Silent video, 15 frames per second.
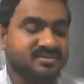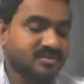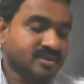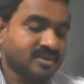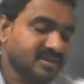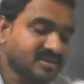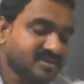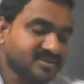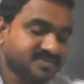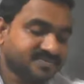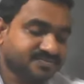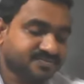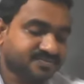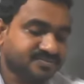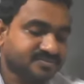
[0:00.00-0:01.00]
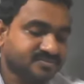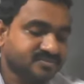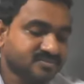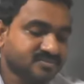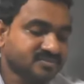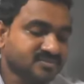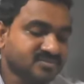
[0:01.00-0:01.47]
Right?
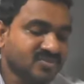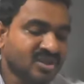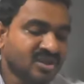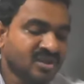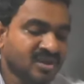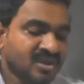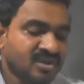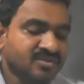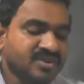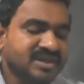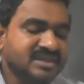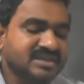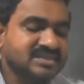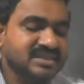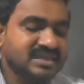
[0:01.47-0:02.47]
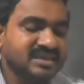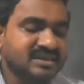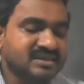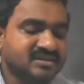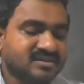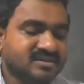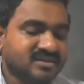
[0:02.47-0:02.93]
We can
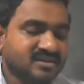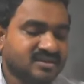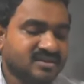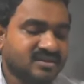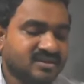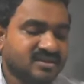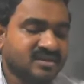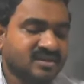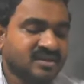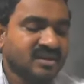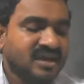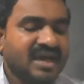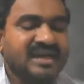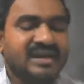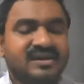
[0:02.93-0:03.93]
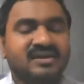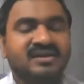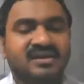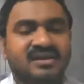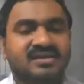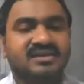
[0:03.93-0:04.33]
say, and the